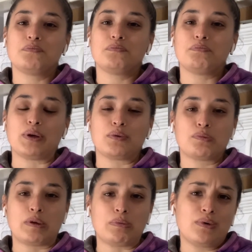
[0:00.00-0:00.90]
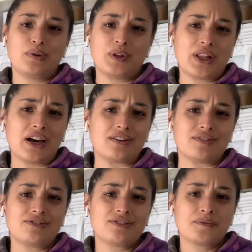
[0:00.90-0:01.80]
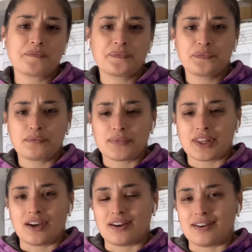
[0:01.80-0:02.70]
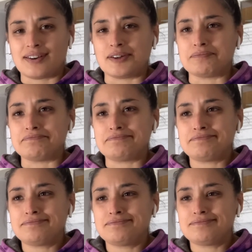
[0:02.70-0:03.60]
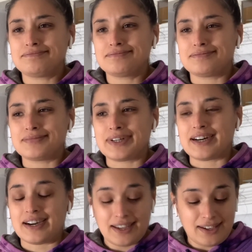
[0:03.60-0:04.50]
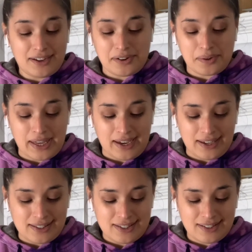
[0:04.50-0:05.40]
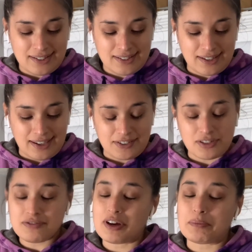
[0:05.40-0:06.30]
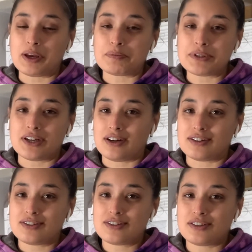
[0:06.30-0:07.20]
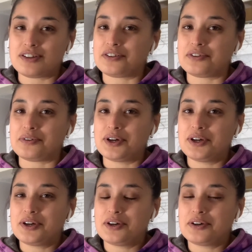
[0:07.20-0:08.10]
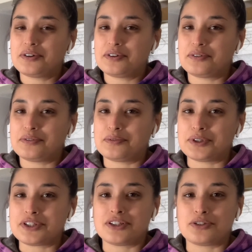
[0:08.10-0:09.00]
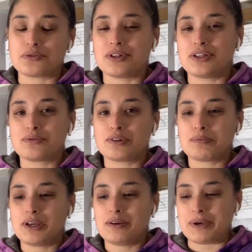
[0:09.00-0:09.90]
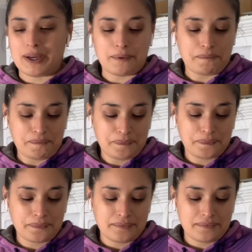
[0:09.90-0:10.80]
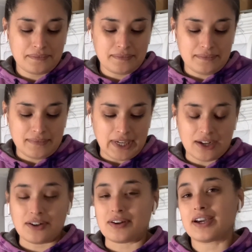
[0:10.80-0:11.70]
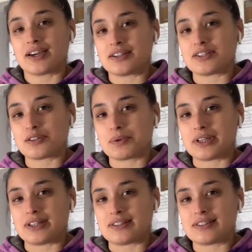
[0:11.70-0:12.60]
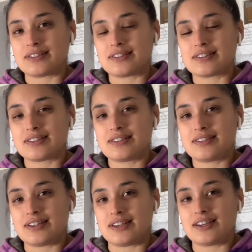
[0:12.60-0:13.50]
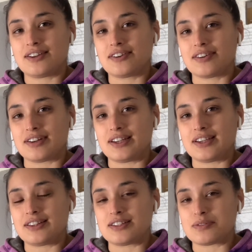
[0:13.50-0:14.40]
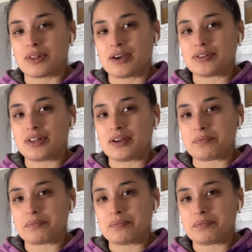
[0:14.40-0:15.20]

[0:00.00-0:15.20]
being with people who you love. Um, I know that I have some family upstairs who want to enjoy this with me, but I don't know. I kind of just want to sit here and eat this without them,